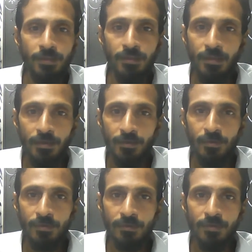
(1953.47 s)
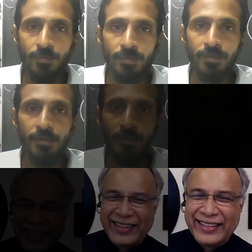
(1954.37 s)
No, these are all,
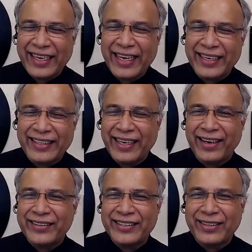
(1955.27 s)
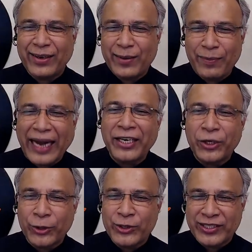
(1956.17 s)
these are all
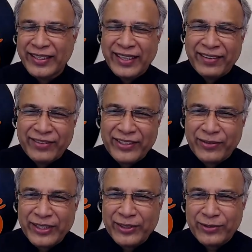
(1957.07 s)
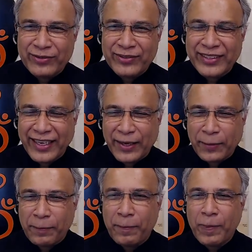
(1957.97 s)
attitudes.
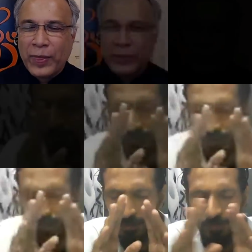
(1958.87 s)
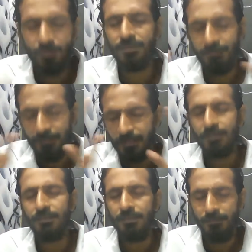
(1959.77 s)
There is
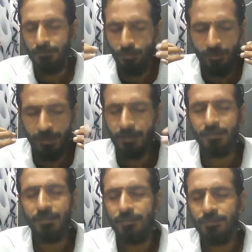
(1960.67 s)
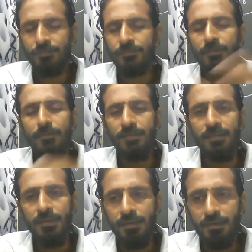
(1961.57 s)
nothing. Nowhere in the history of Tamil
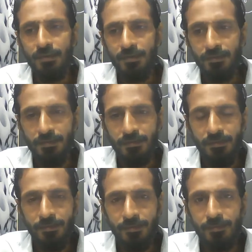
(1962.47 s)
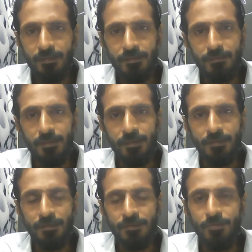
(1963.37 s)
literature that
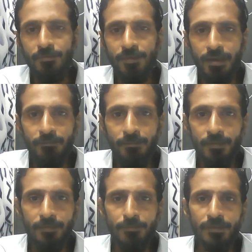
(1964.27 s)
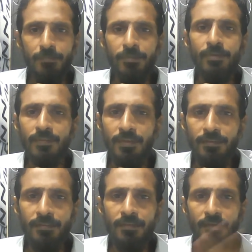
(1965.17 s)
you have had someone coming out and saying
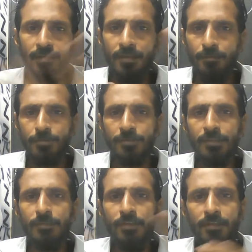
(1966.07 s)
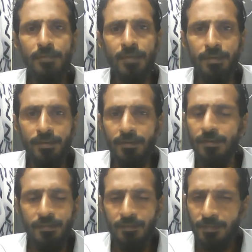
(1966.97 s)
that they are Muttamilim Arinyar.
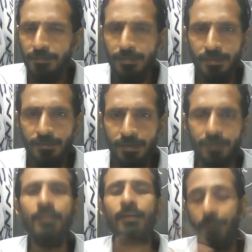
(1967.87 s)
There's nothing like that.